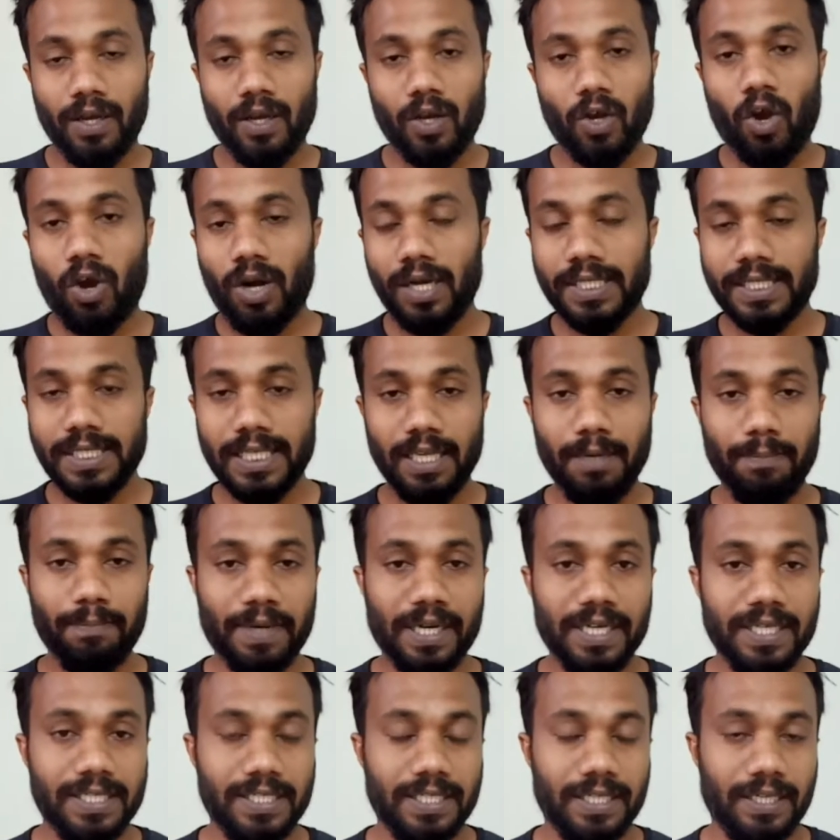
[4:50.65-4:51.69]
Wholesale
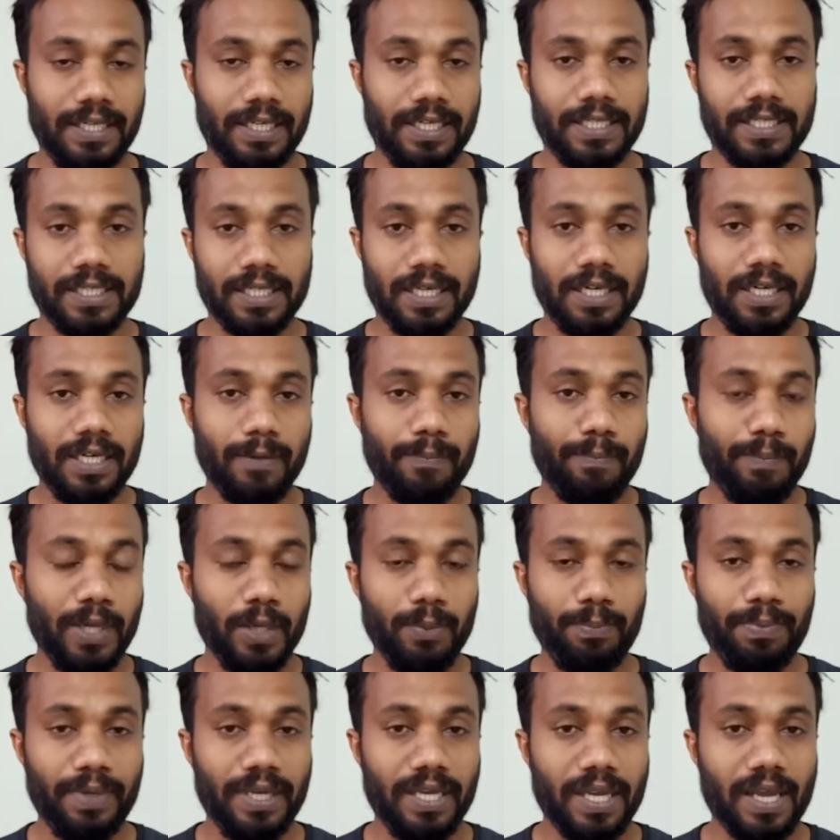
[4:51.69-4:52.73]
price index,
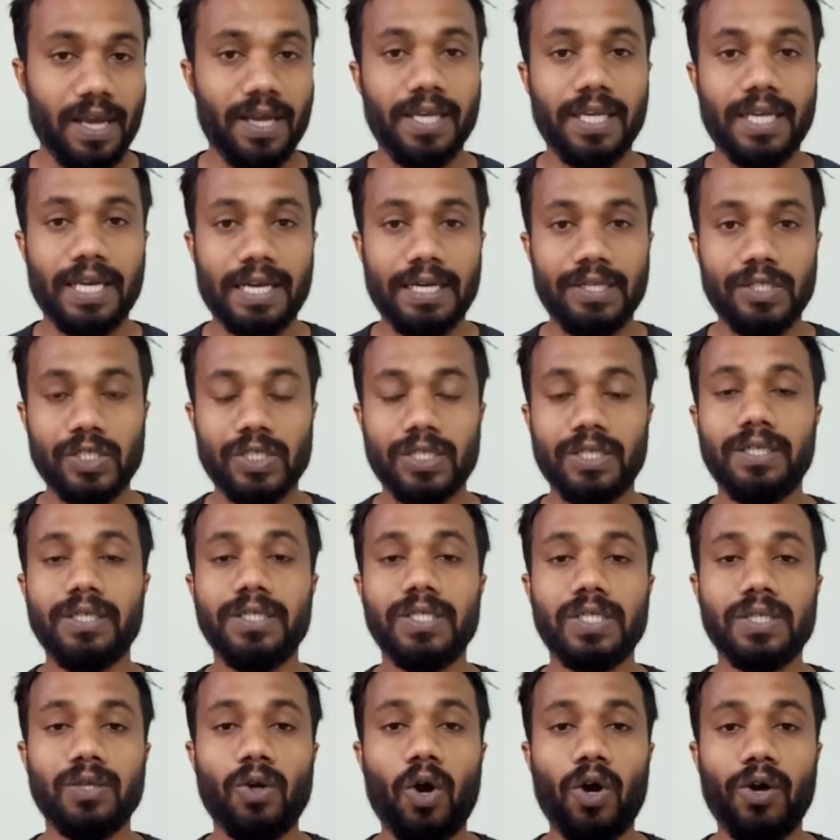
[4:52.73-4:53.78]
WPI,
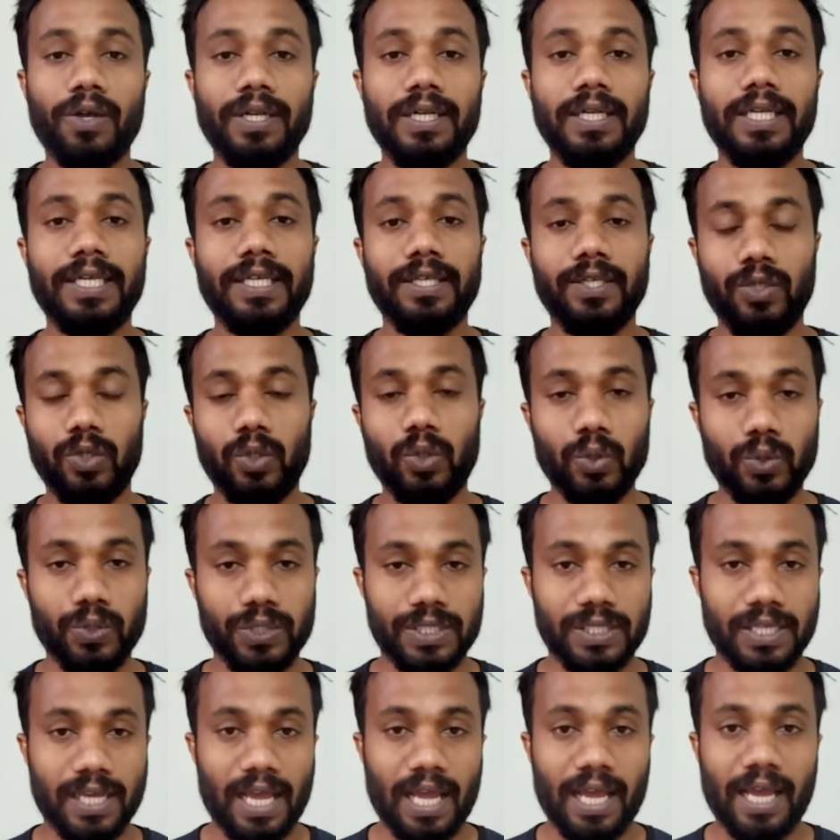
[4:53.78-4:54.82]
considers only
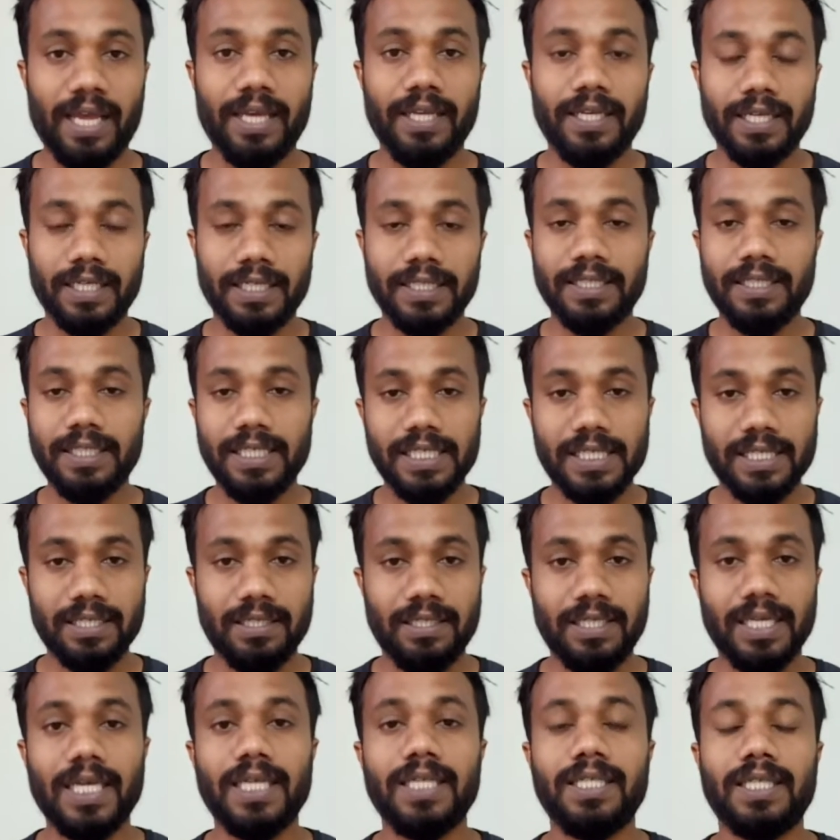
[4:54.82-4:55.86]
goods, and
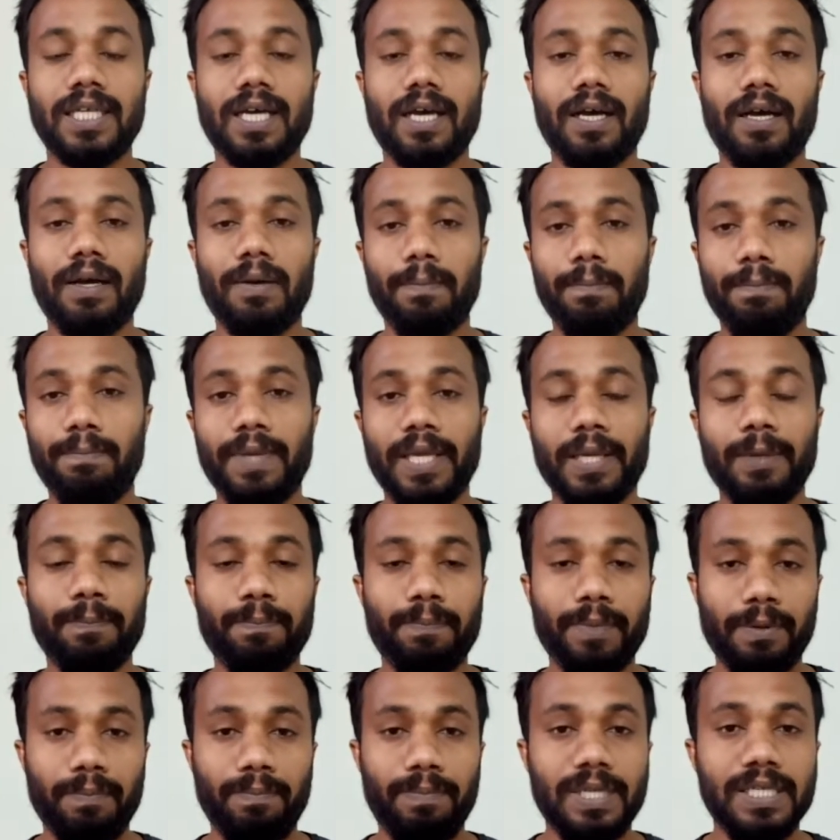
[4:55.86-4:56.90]
this data
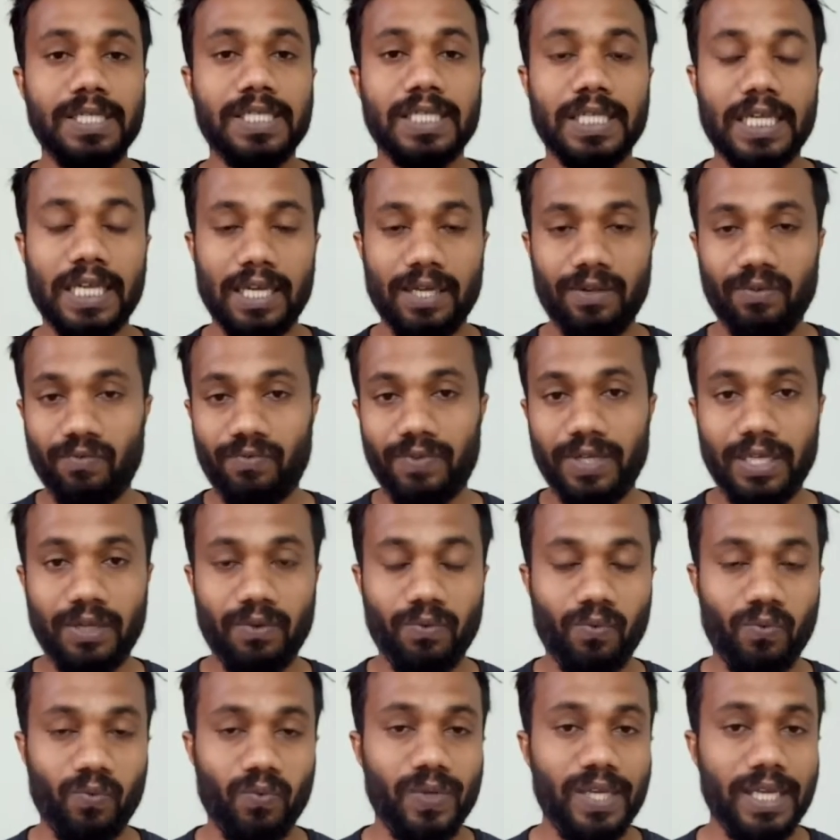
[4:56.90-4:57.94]
being published
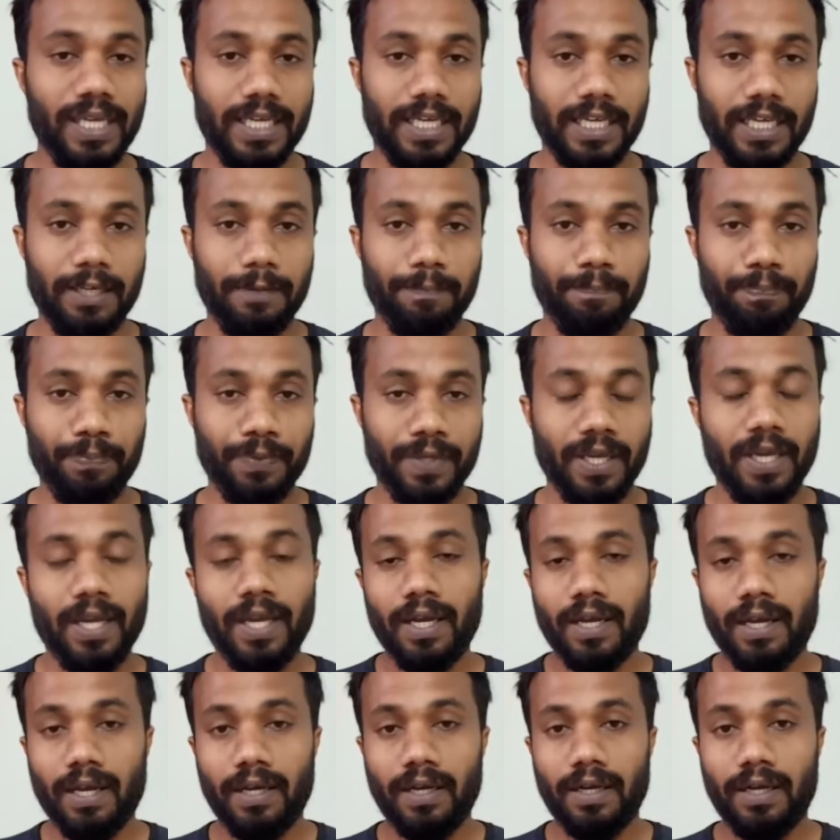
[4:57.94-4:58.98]
every weekly.
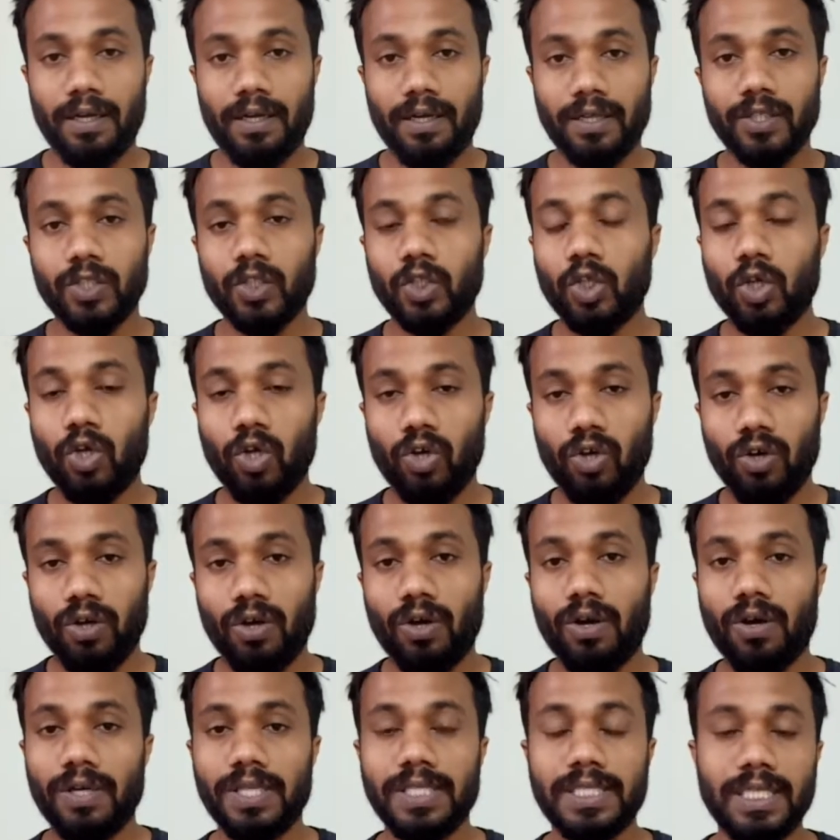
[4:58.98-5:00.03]
Though
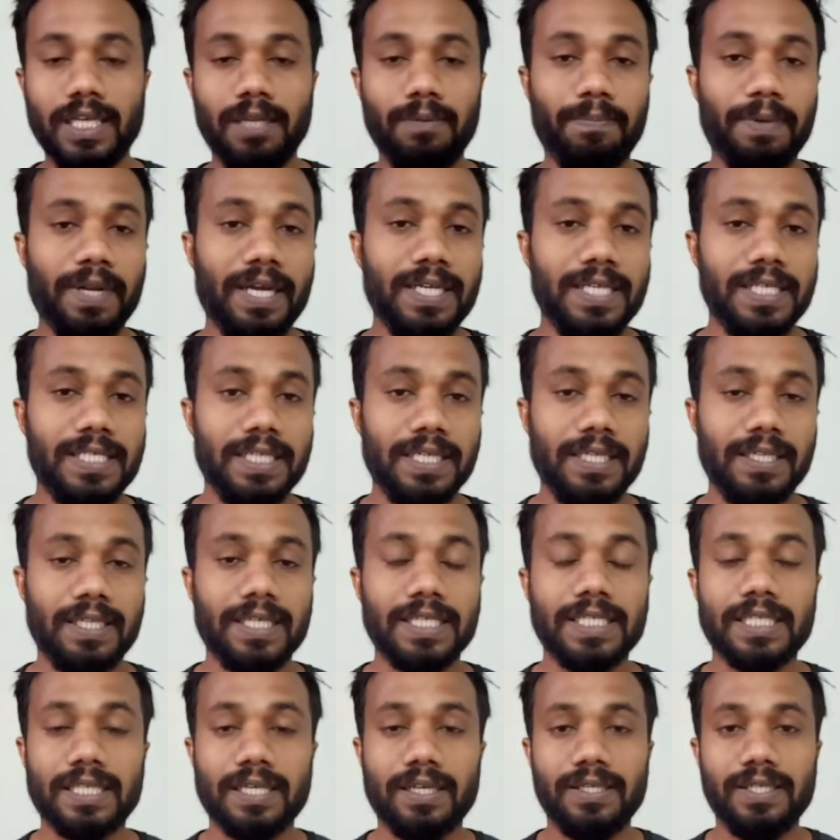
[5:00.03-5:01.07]
wholesale price
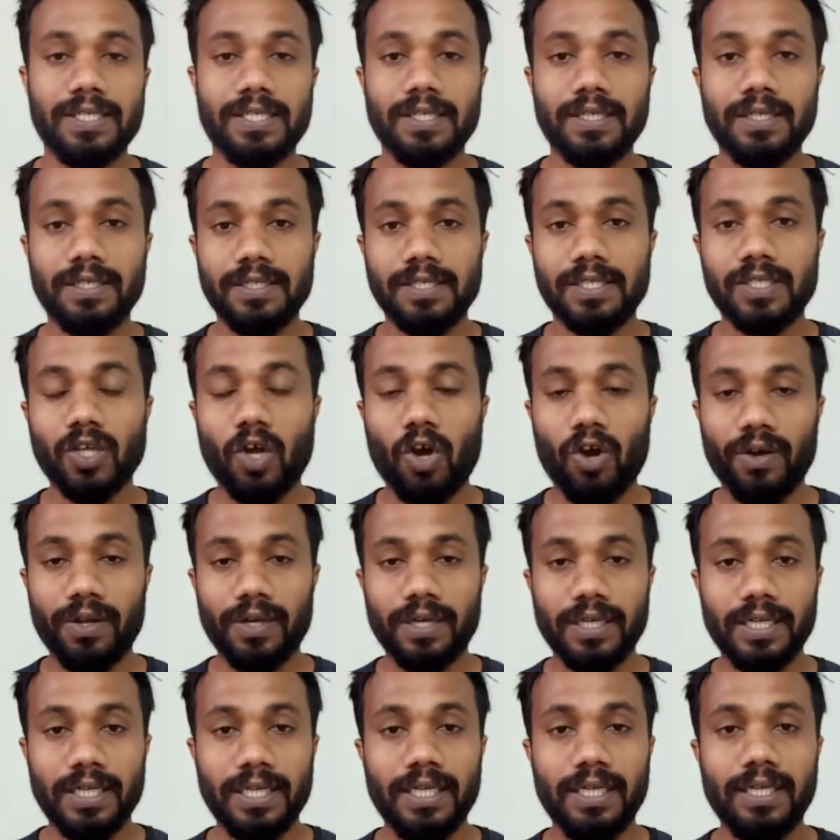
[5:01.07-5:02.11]
index considers
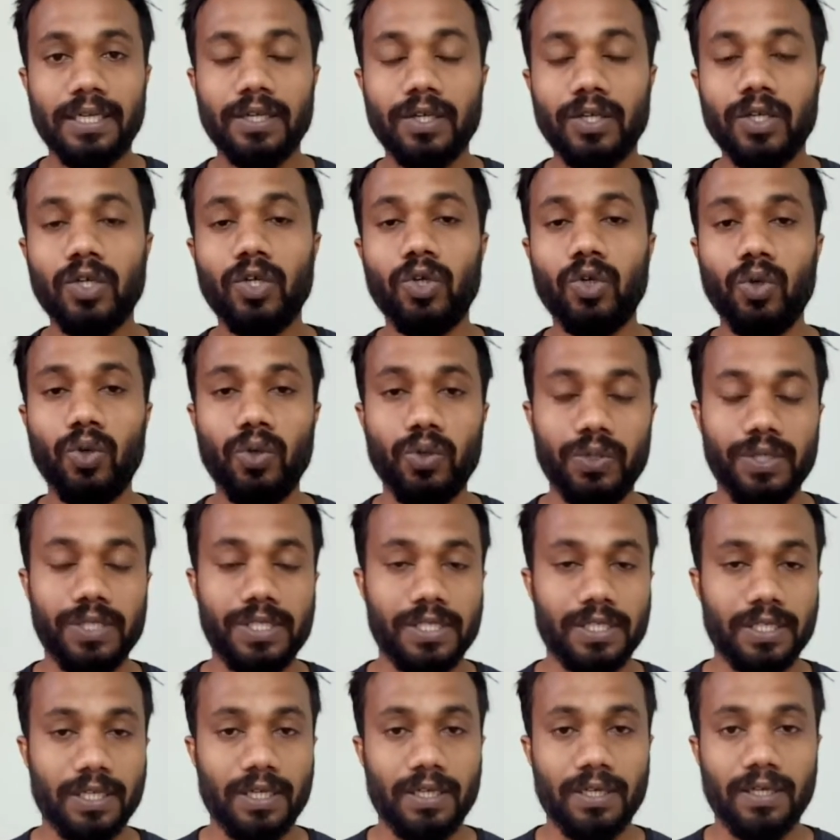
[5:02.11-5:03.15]
only
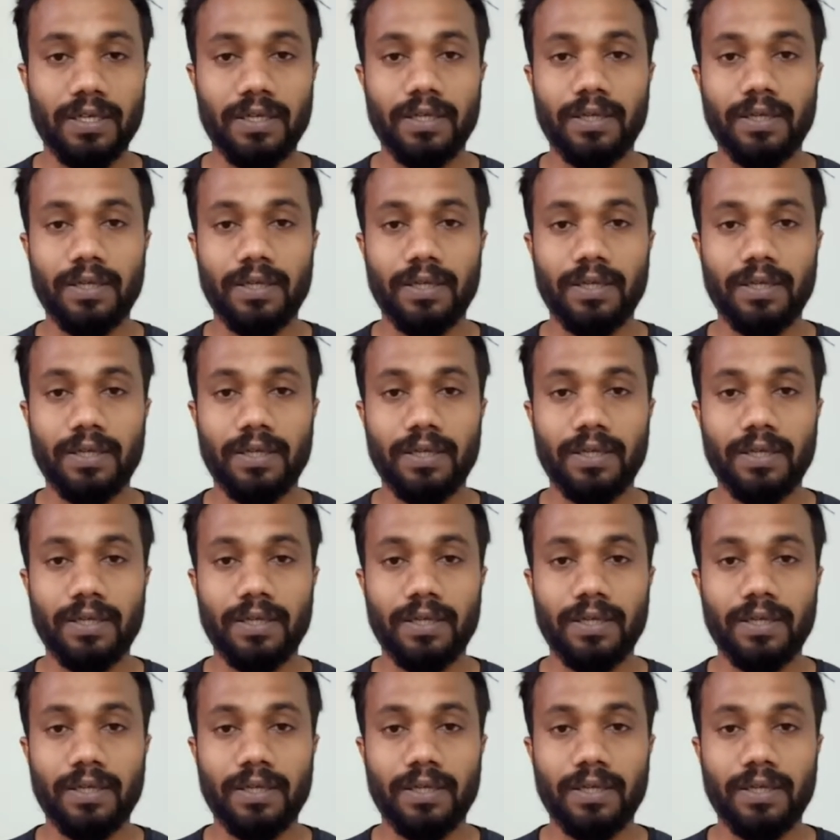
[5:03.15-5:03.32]
goods,